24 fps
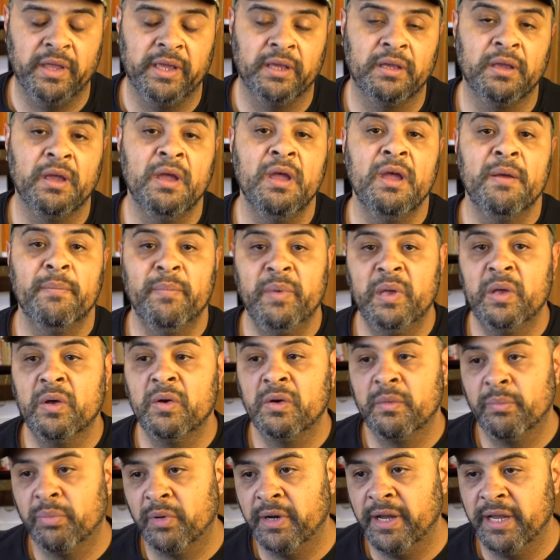like
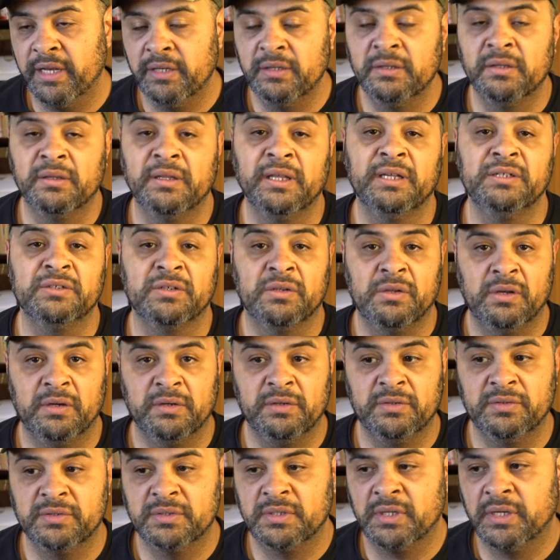milk, bread, things
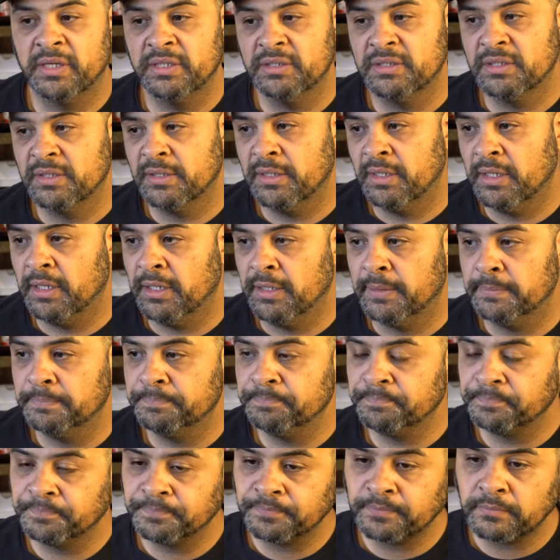along those lines.
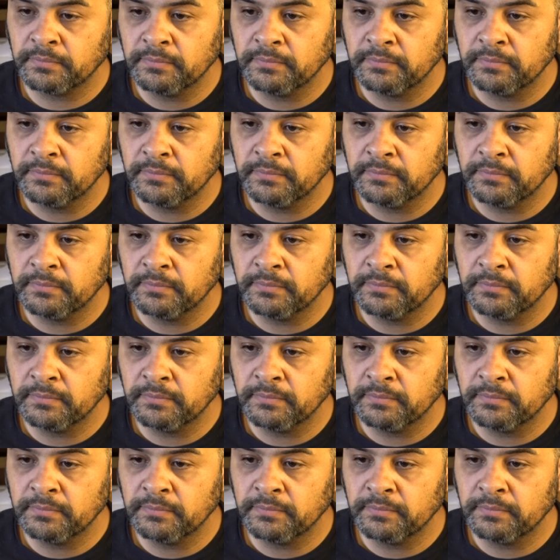Um,